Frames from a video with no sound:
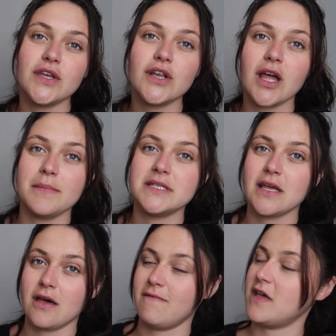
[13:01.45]
that you'd like me to
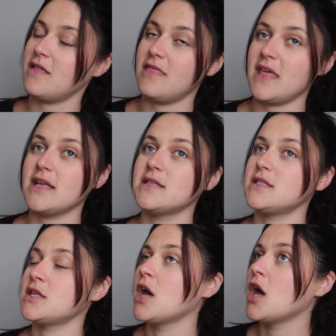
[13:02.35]
cover,
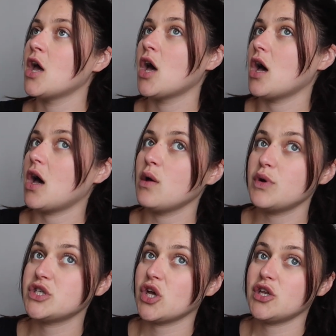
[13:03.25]
things I
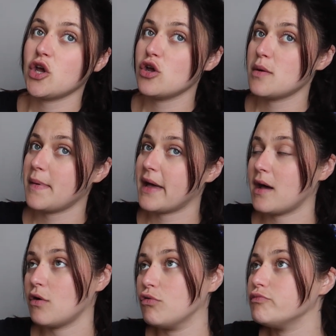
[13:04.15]
wish I'd known
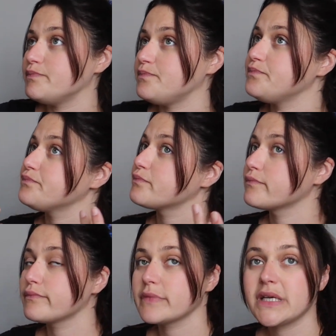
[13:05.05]
about,
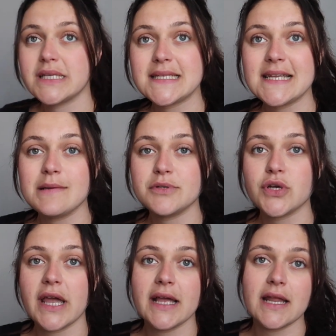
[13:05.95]
sleep
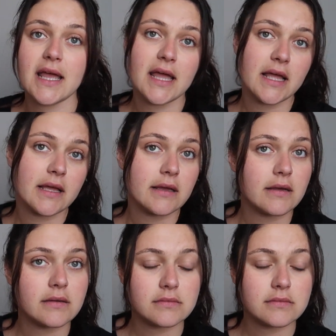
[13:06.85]
training,